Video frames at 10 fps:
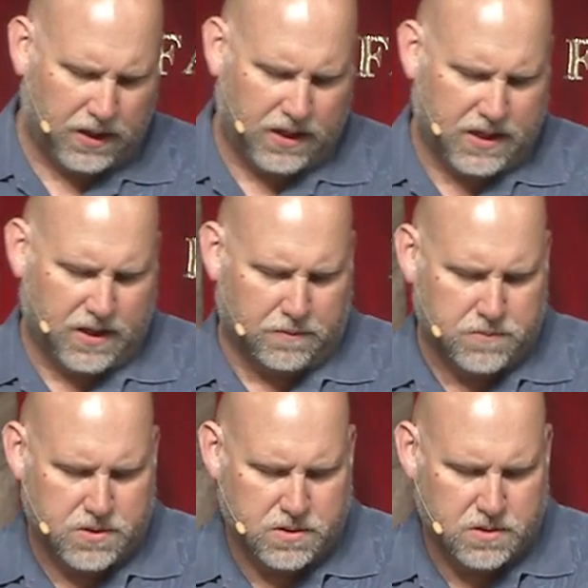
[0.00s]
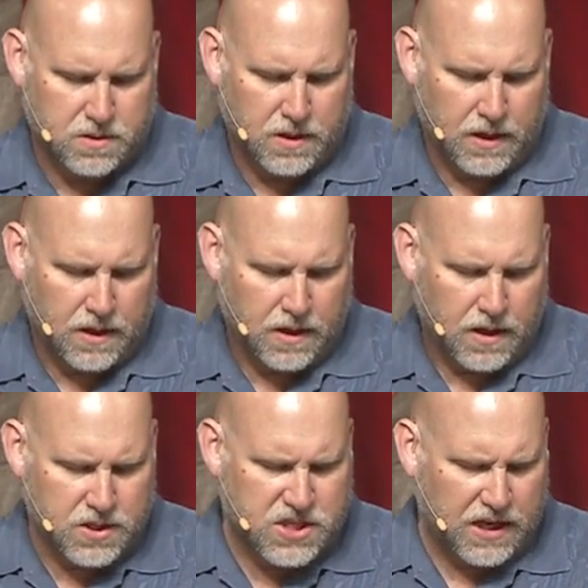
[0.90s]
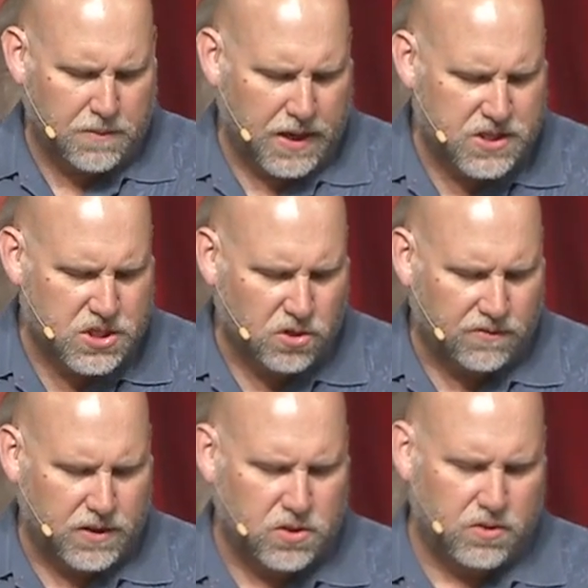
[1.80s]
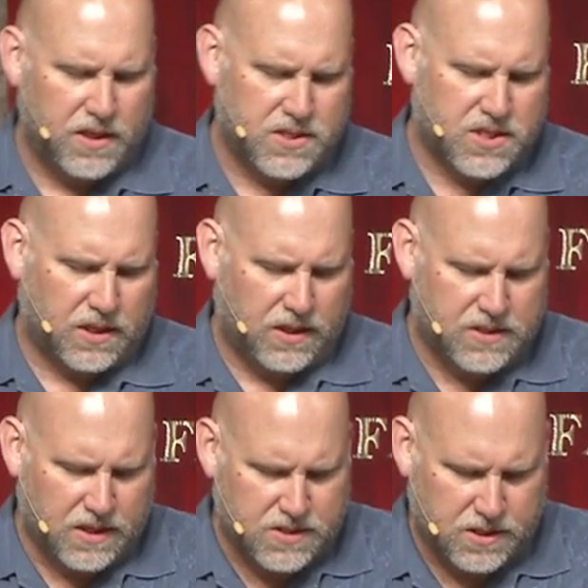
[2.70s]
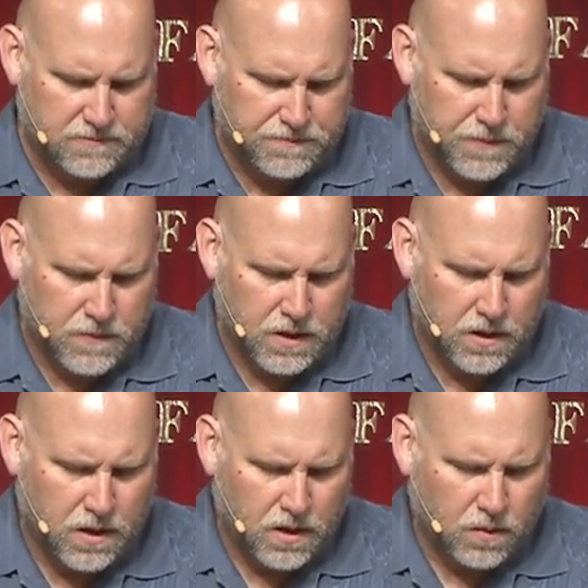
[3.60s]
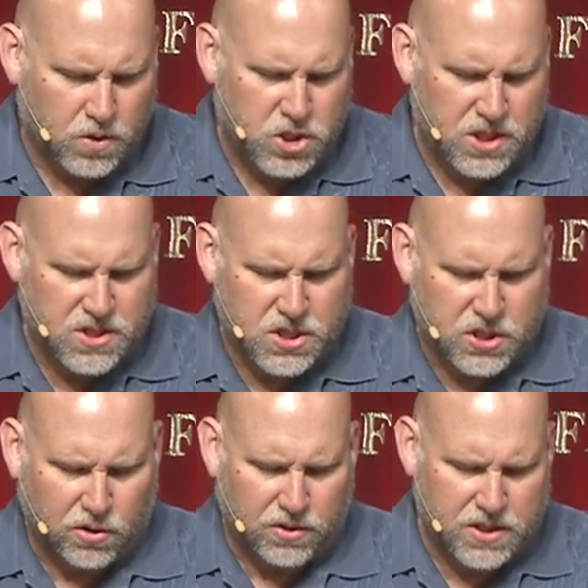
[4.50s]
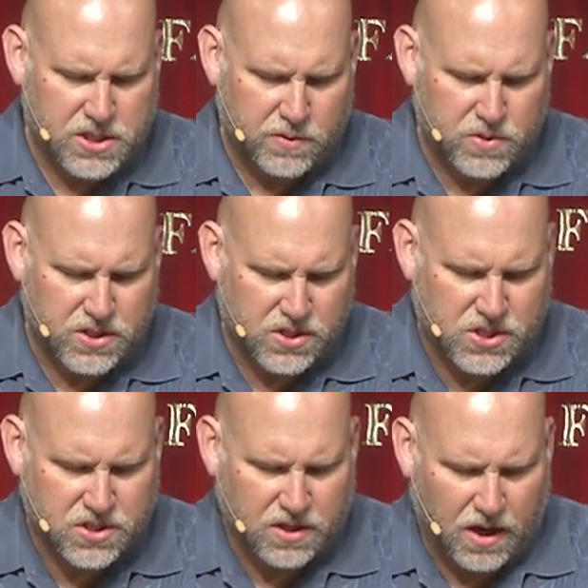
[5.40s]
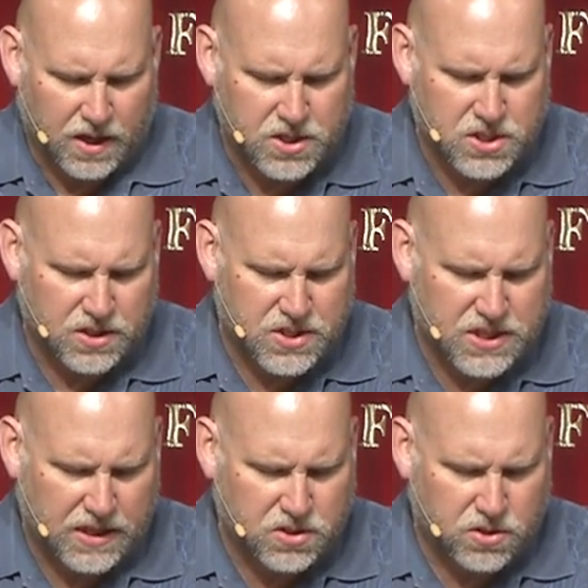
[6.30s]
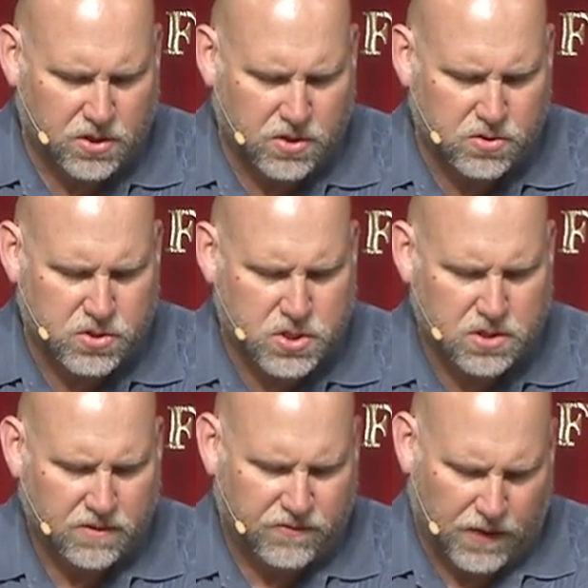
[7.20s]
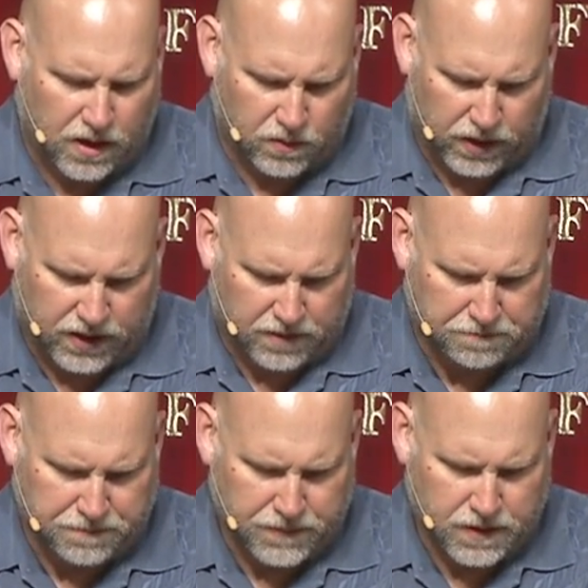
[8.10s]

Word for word: and he comes. I say to my servant, 'Do this,' and he does it." When Jesus heard this, he was astonished and said to those following him,